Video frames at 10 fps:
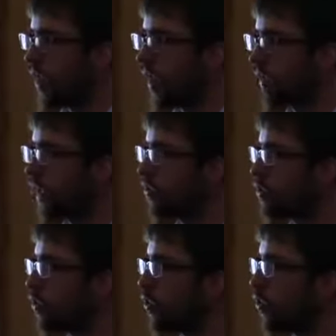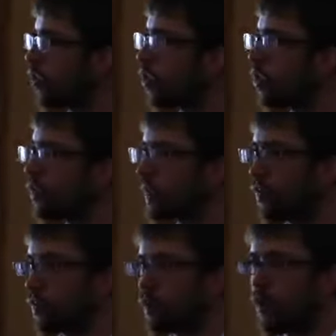and allowed us to work
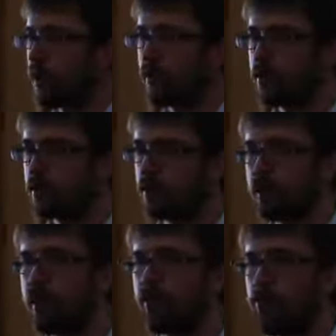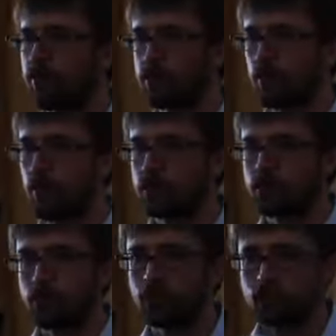together in a way that would never have been possible